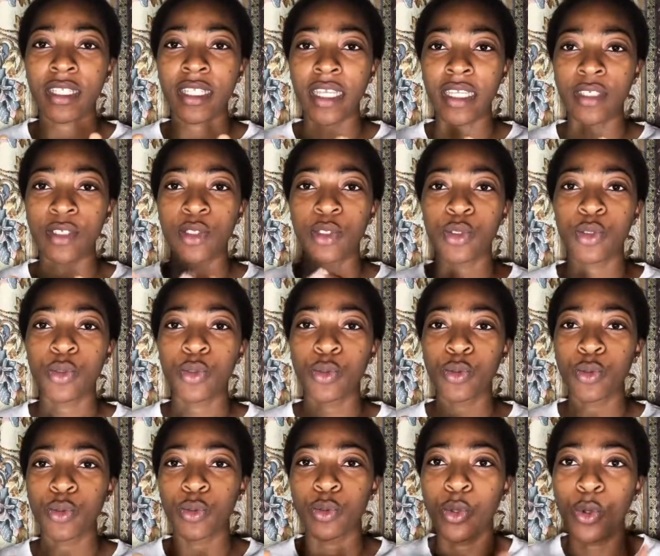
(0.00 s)
tend
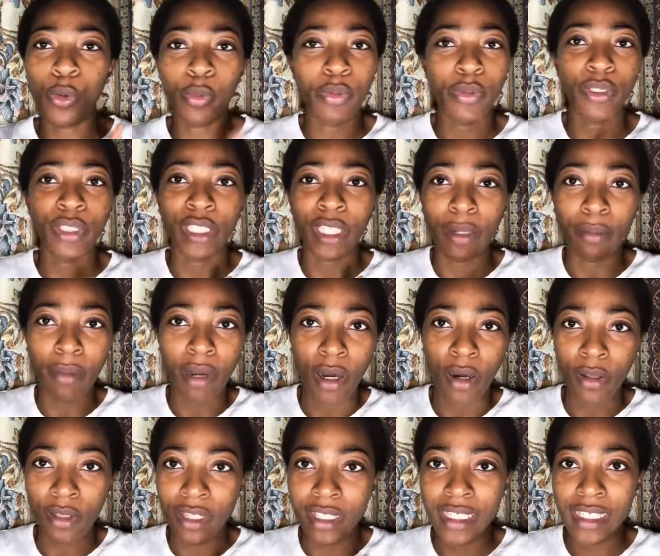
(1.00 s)
to open their
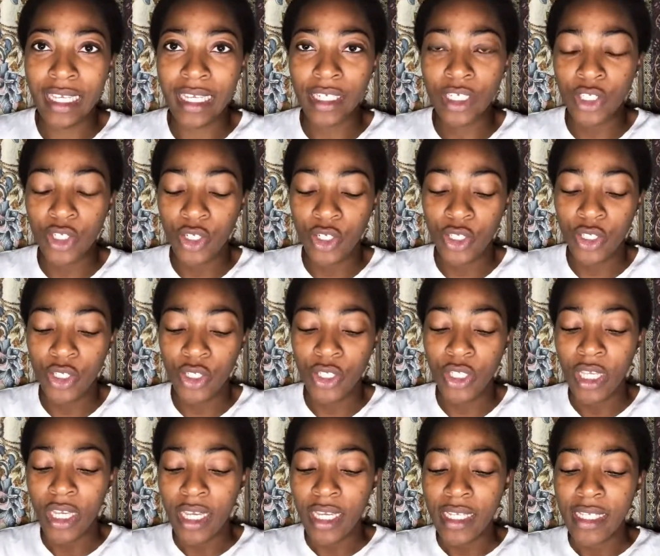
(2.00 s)
mouths and just